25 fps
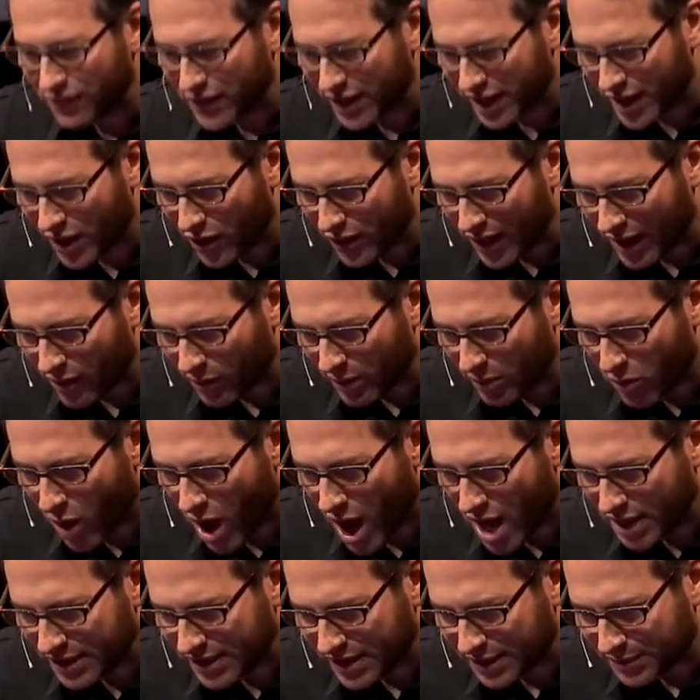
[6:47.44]
the video that we
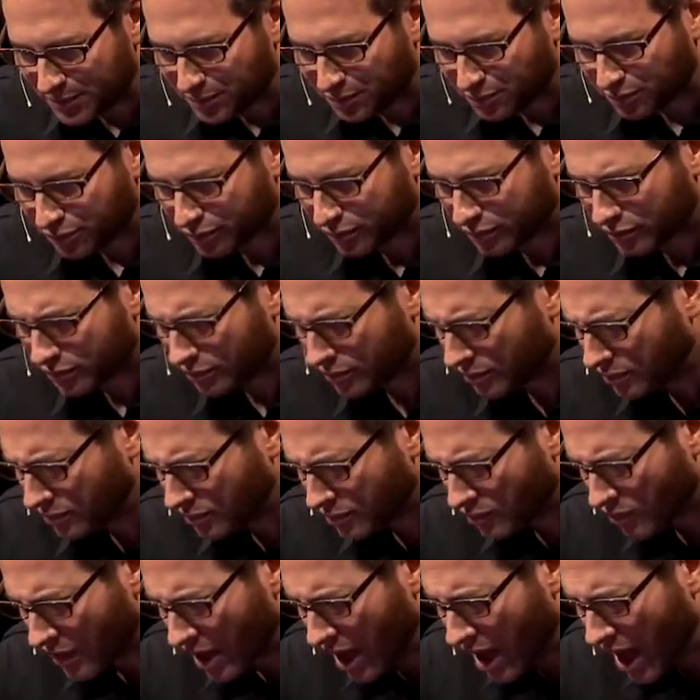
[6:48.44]
want.
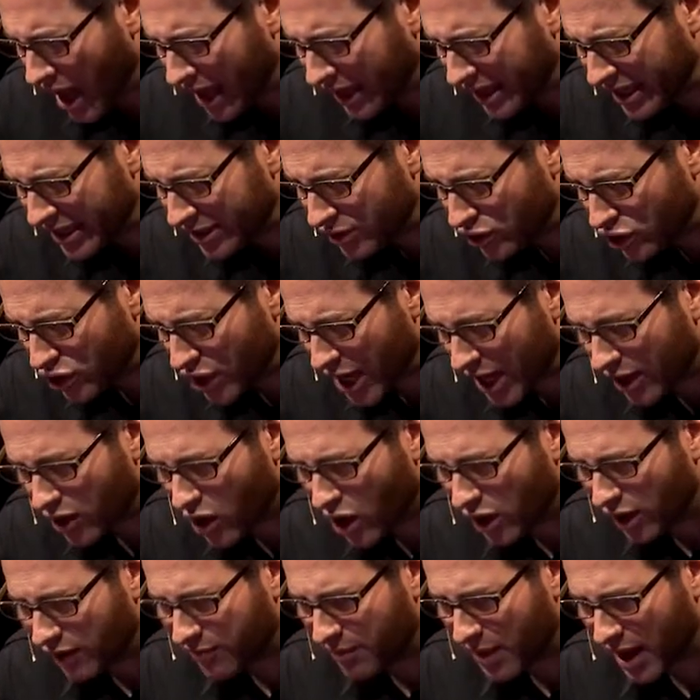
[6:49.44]
I can check
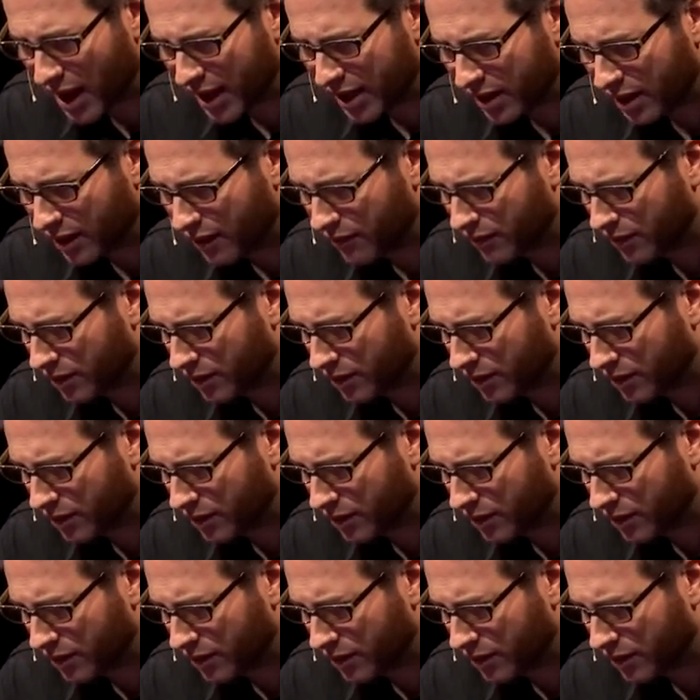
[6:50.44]
all of my